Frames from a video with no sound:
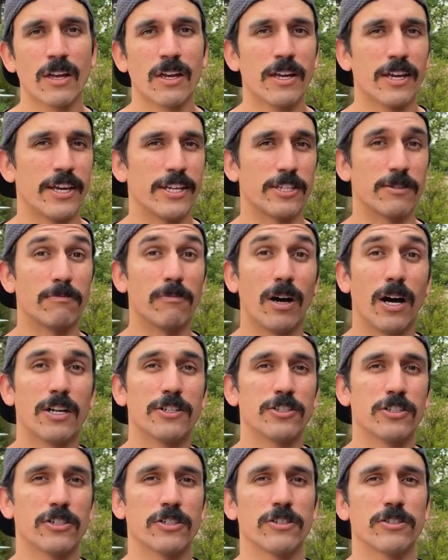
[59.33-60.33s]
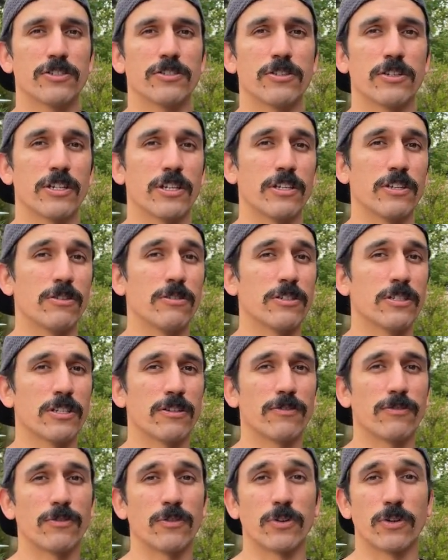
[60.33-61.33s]
It's modular, so you can use
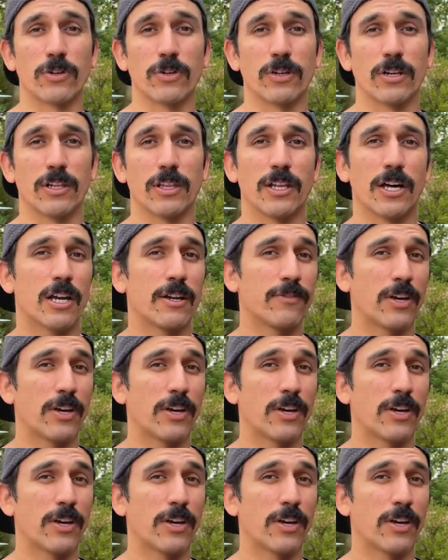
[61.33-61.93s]
it for a lot of